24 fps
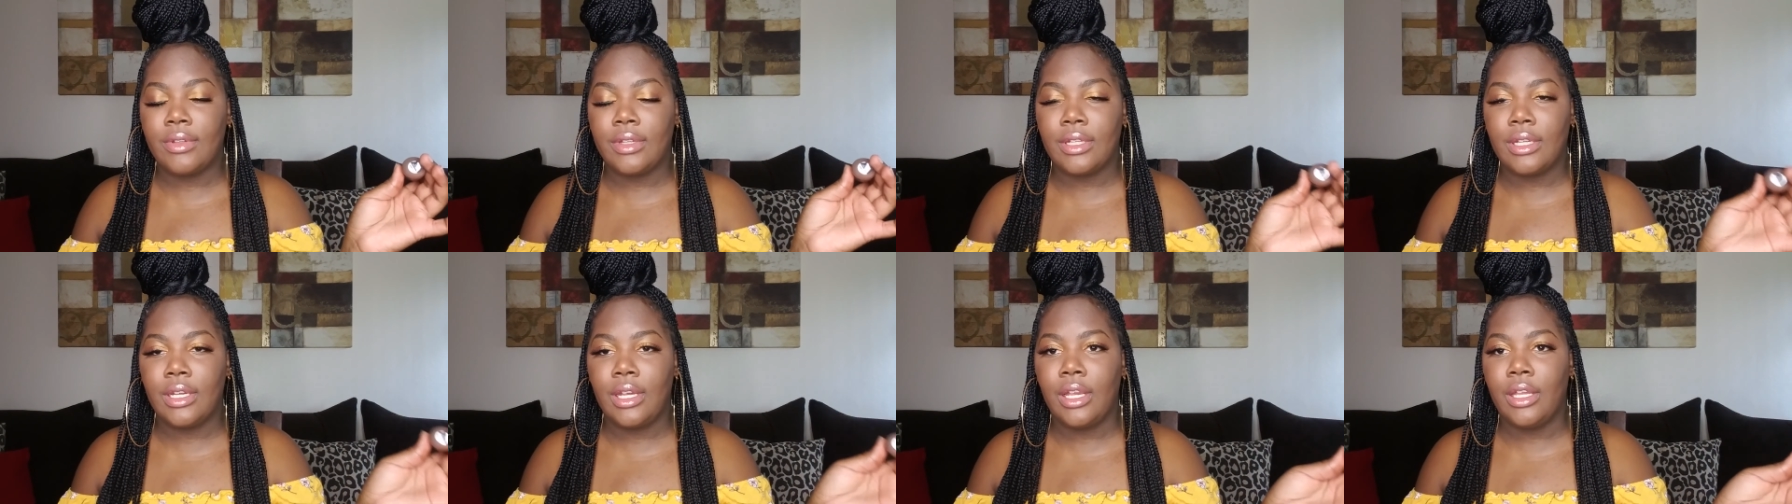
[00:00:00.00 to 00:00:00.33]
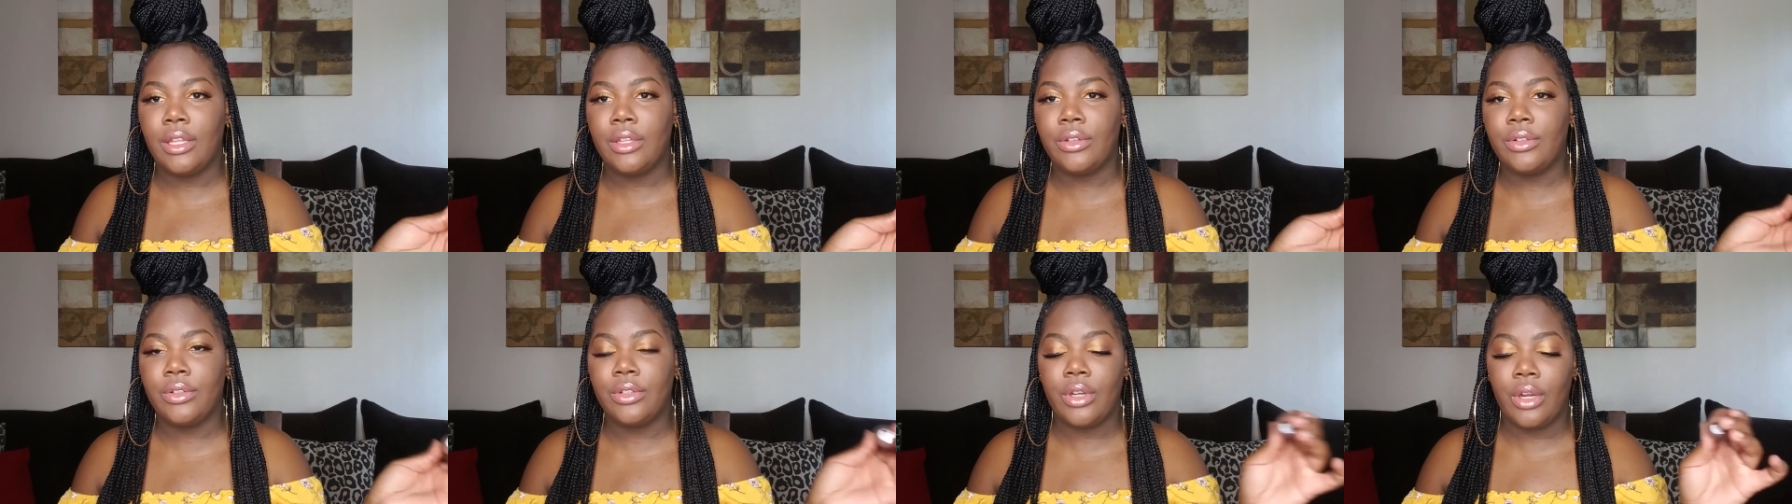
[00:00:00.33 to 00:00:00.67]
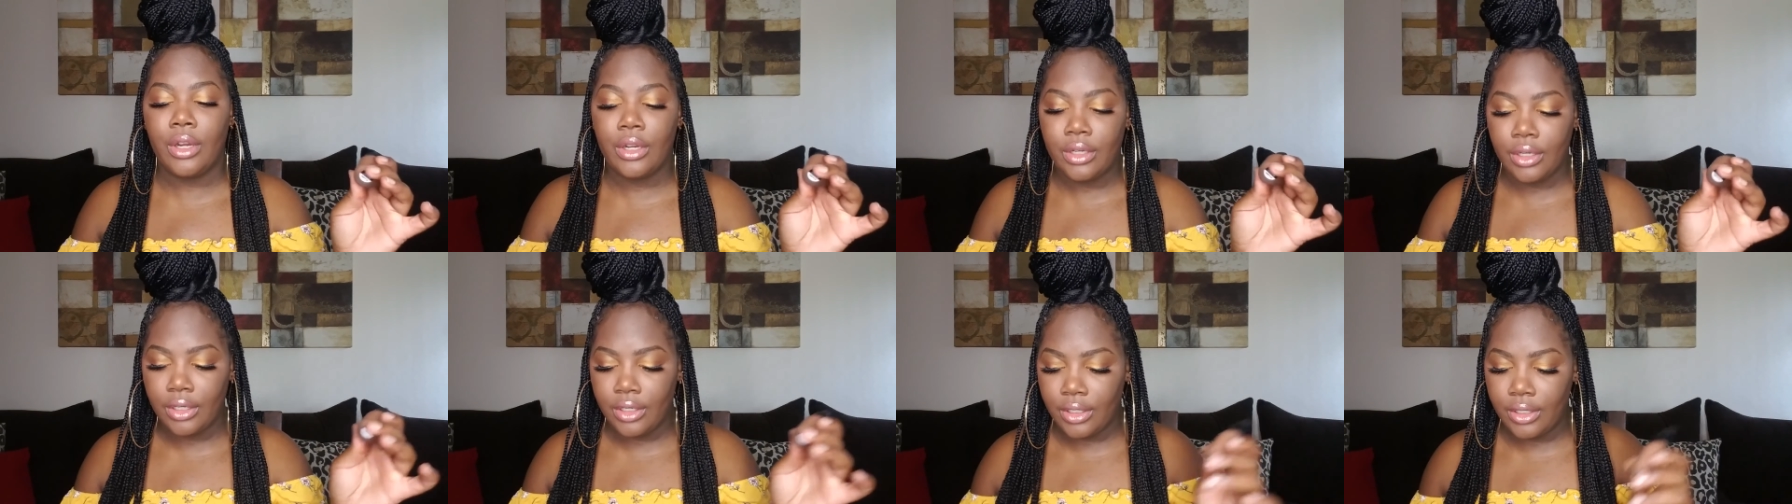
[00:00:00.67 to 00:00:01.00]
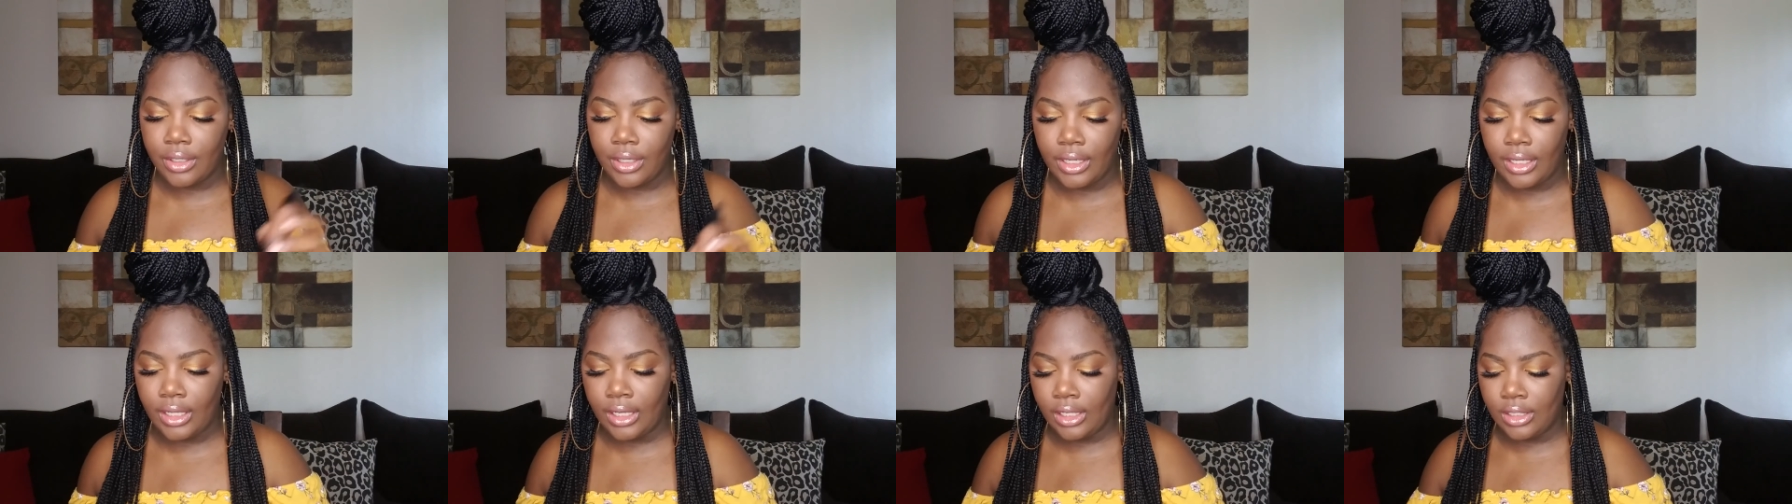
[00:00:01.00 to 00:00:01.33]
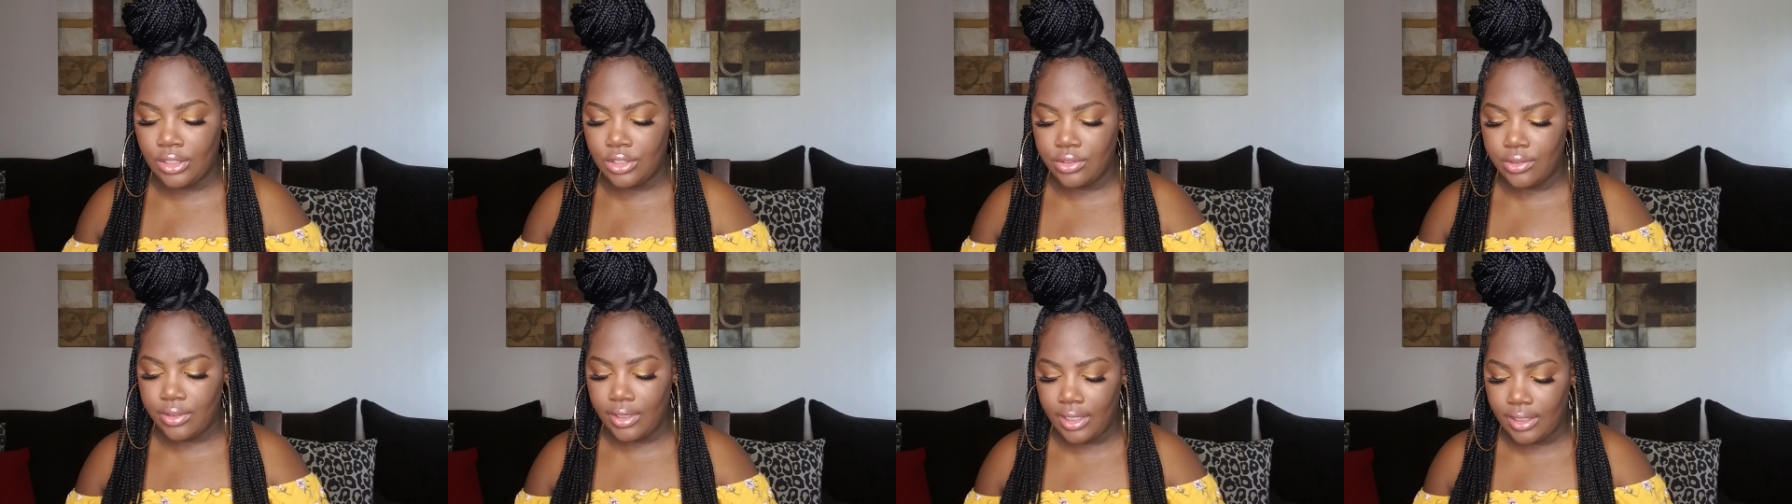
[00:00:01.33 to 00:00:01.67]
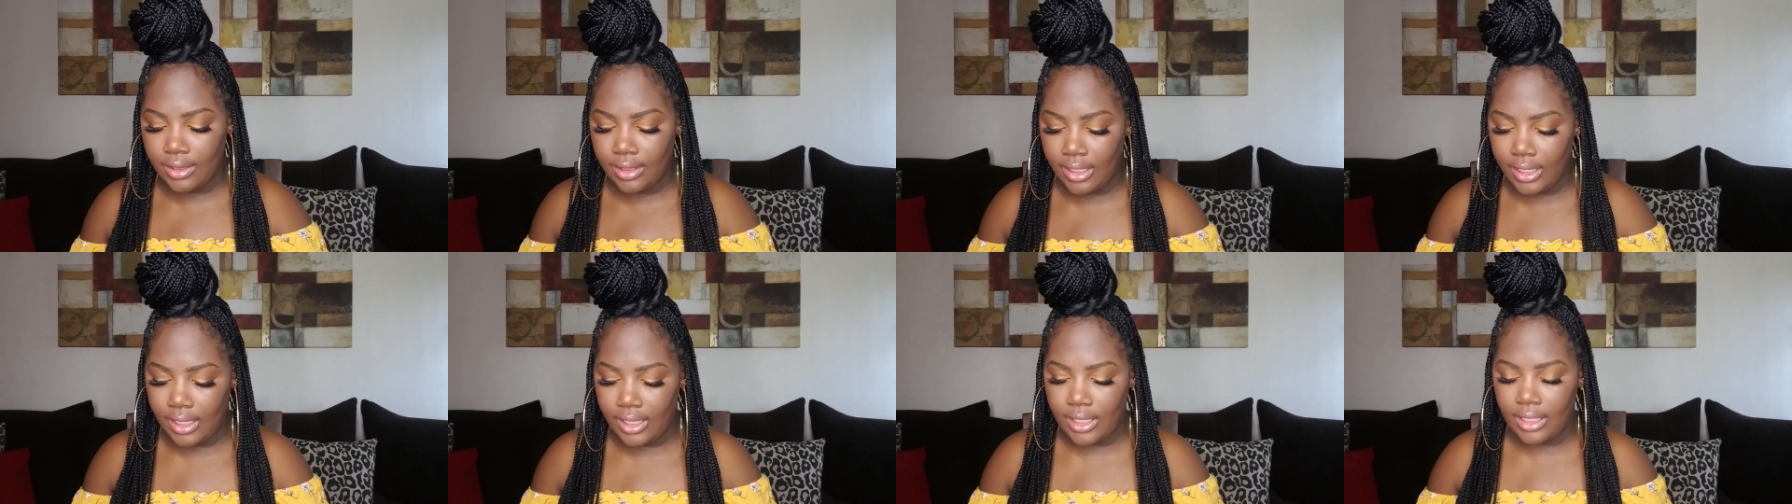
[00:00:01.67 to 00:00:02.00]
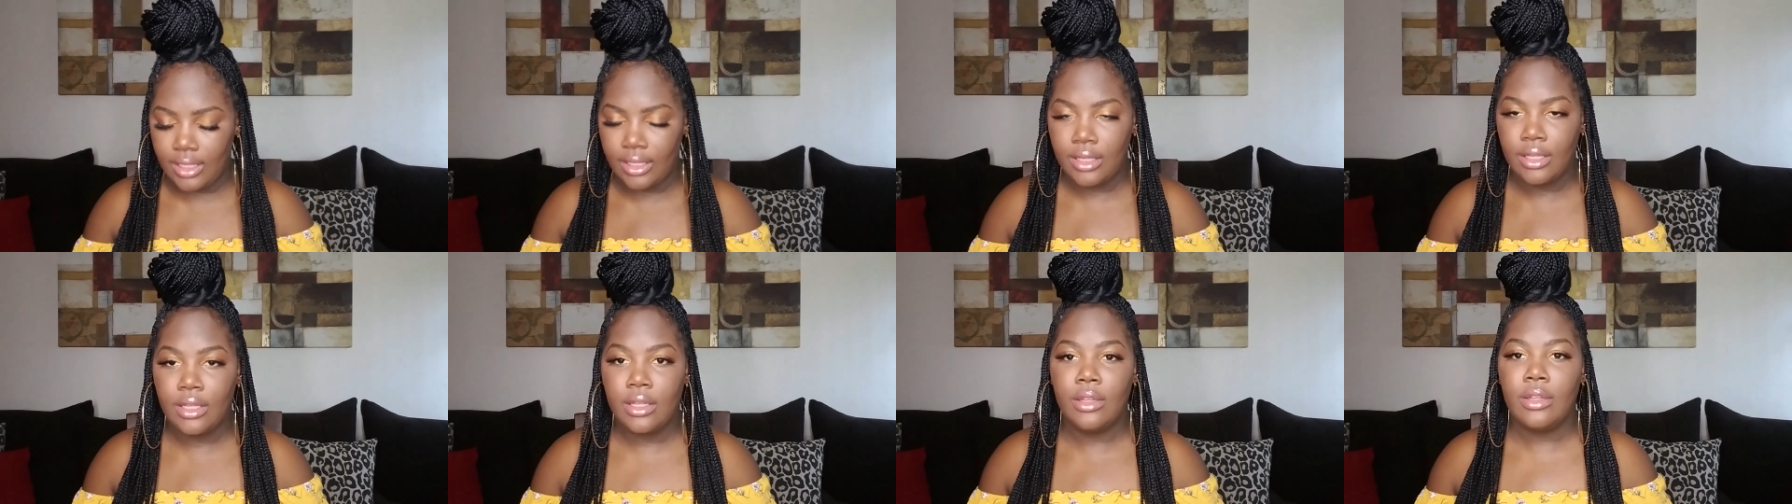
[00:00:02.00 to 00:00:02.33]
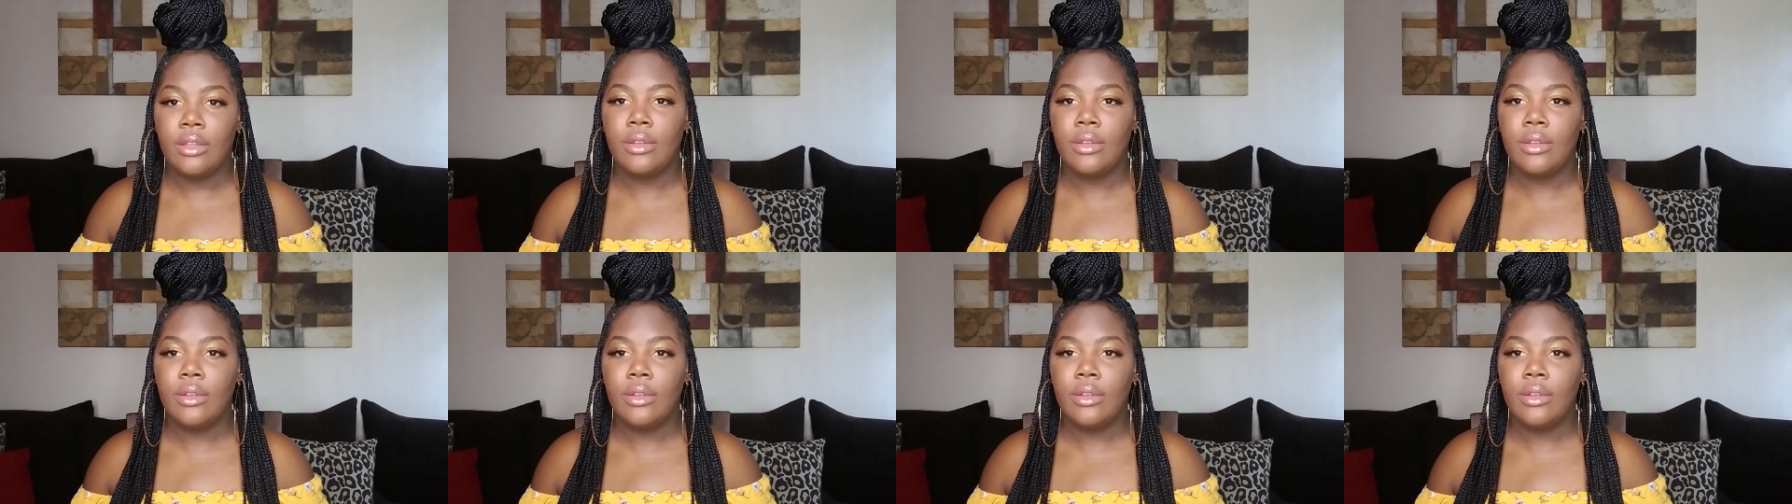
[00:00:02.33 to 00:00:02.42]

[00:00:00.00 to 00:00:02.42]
a color darker and try that,